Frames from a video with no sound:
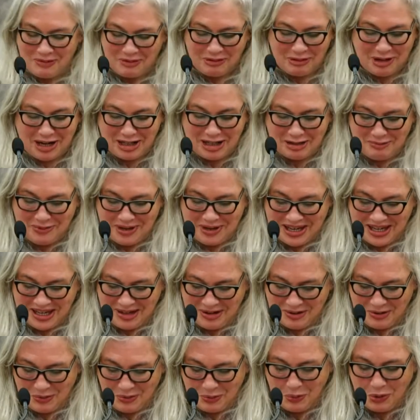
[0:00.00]
great to
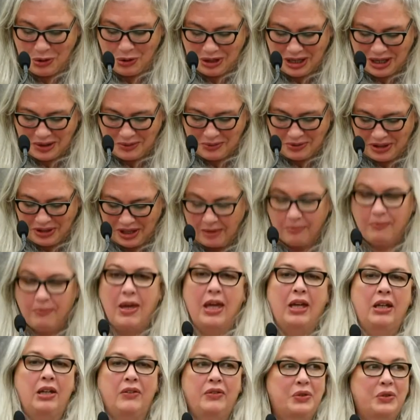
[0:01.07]
be working with him,
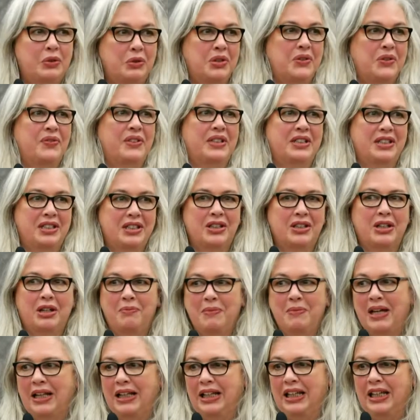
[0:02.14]
and of course Vincent
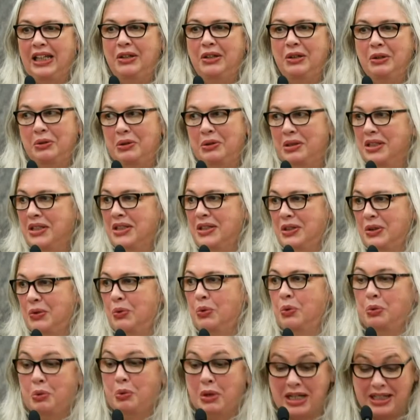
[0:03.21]
O'Malley, who is
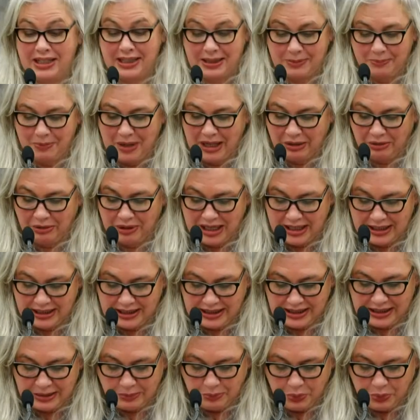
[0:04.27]
always my
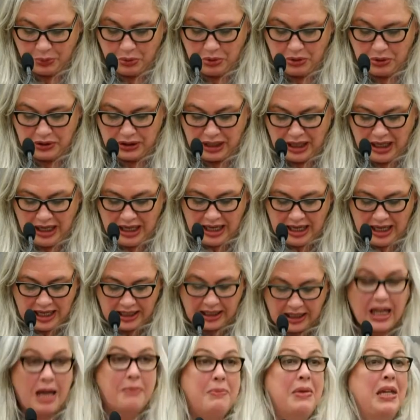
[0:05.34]
greatest support.
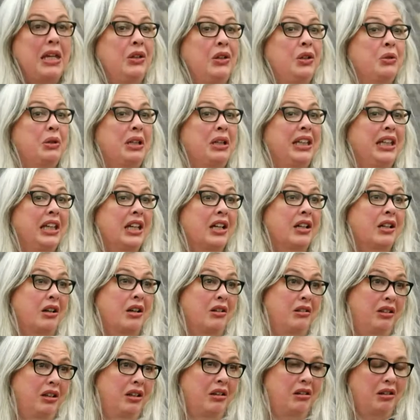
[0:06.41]
Ngā mihi nui kia
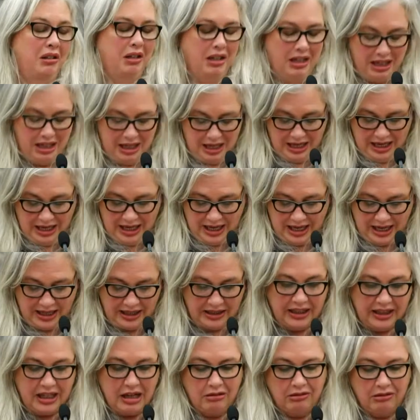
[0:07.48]
koutou,
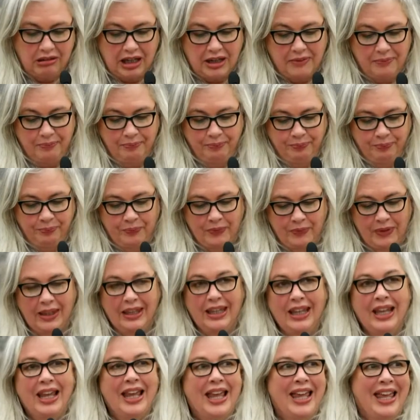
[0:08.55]
kia ora.
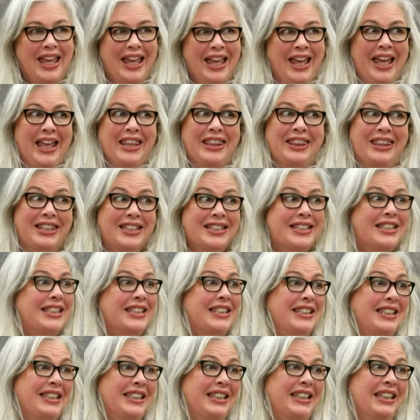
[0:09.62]

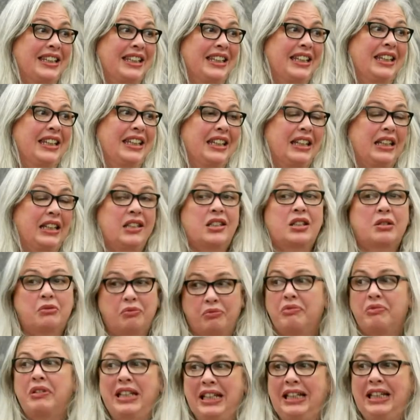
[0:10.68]
This is a
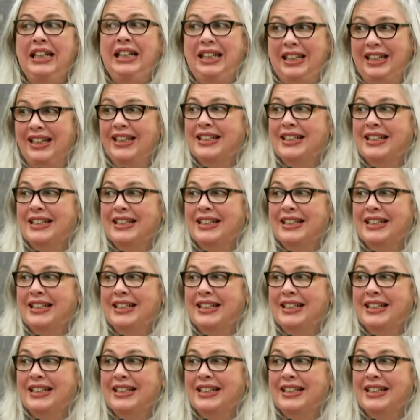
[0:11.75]
really